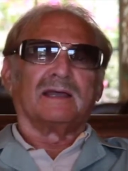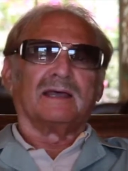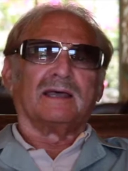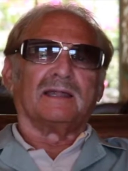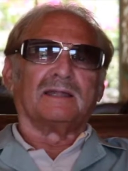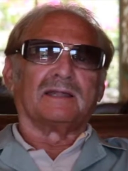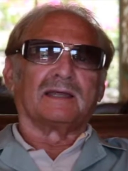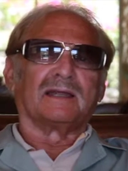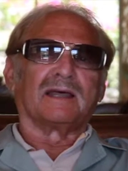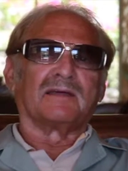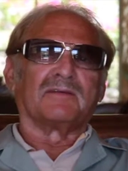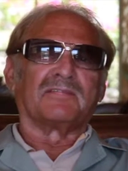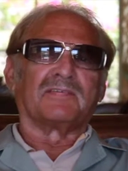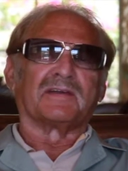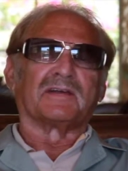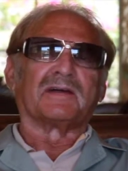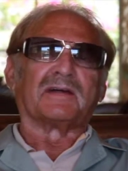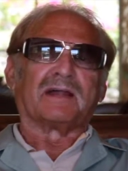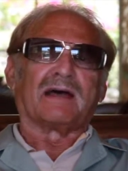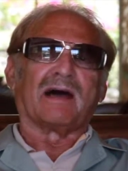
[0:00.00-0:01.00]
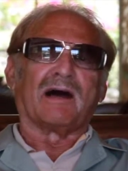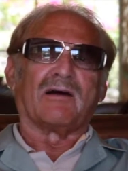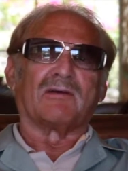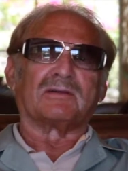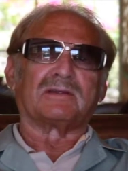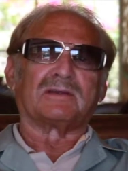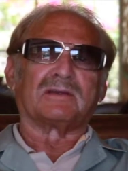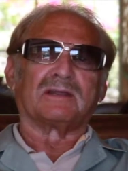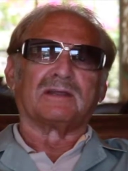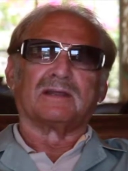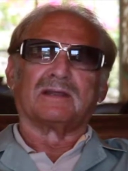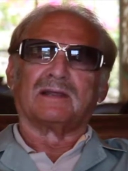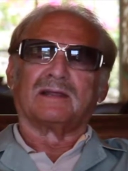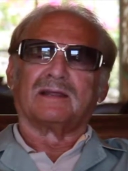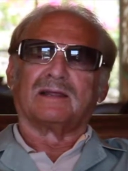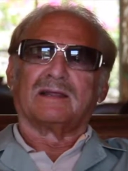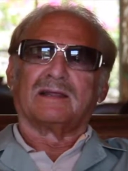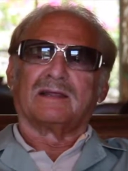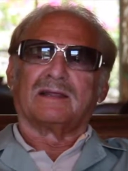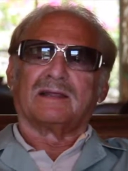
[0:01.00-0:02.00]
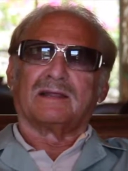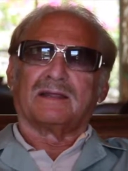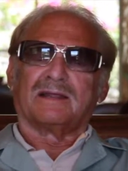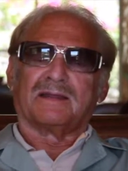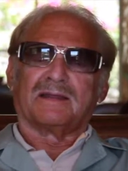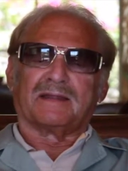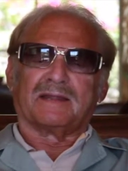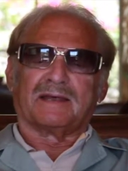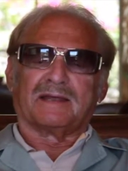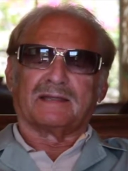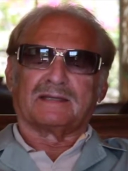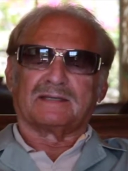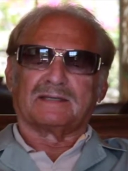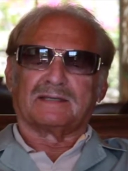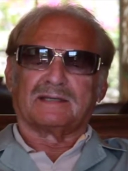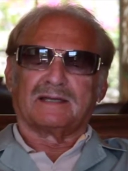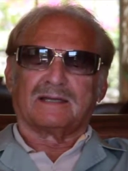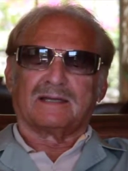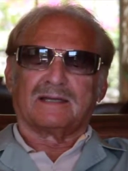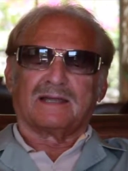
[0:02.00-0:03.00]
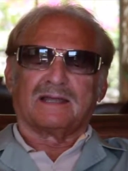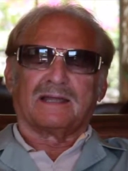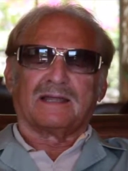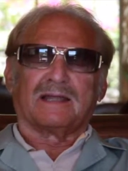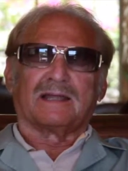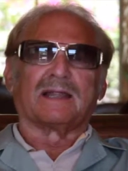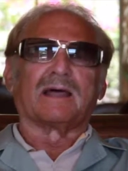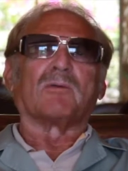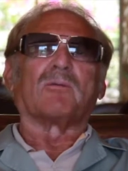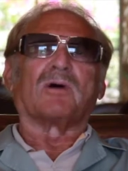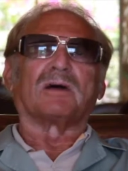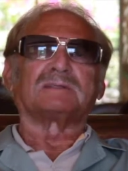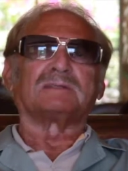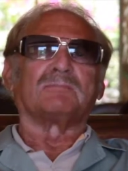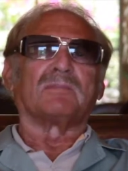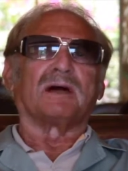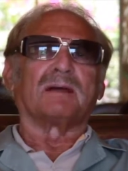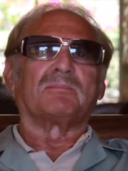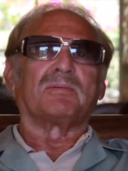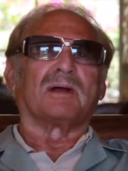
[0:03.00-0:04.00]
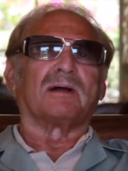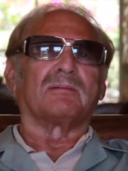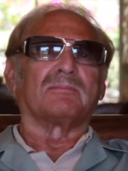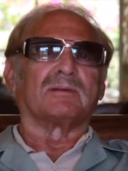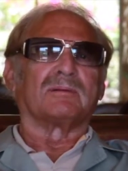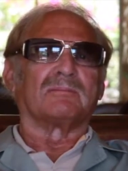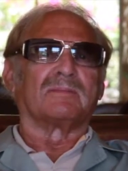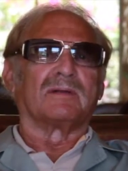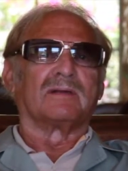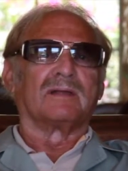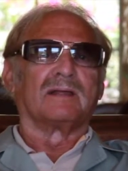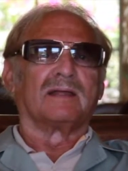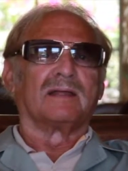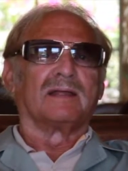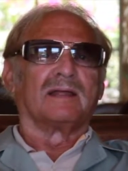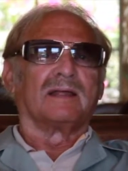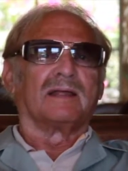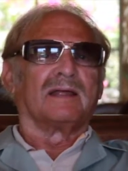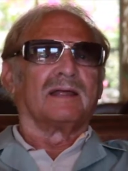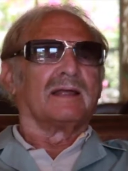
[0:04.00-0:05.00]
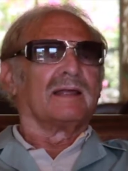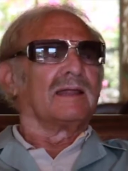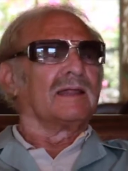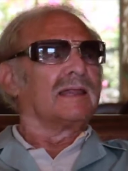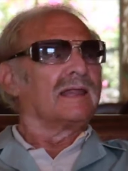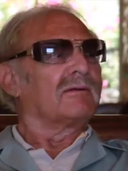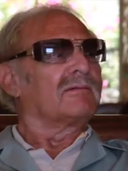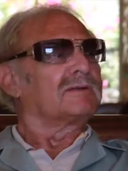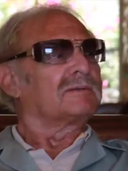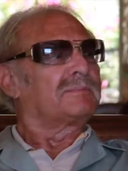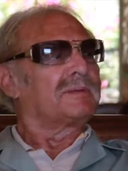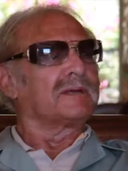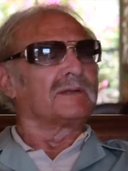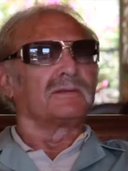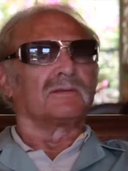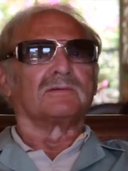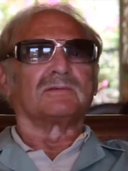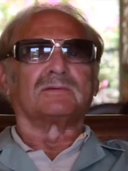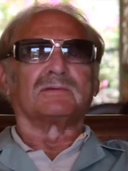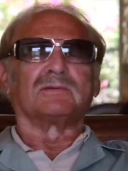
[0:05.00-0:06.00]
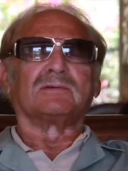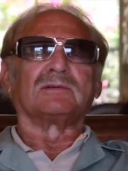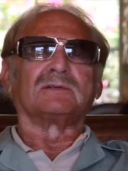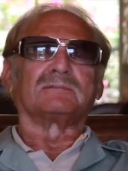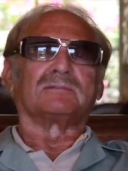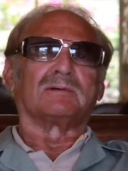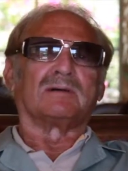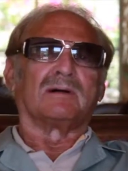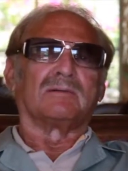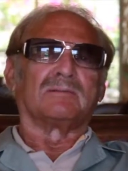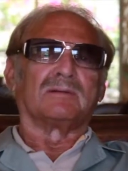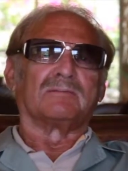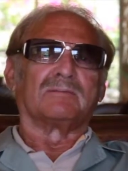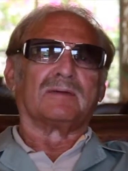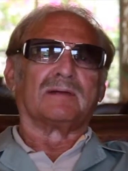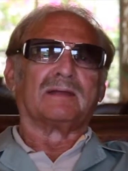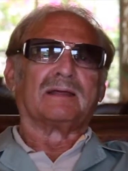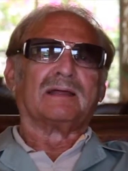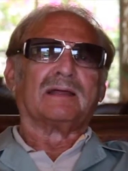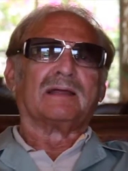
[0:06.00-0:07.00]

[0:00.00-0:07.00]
And then I figured out that that wasn't my problem. That was Peter O'Toole's problem.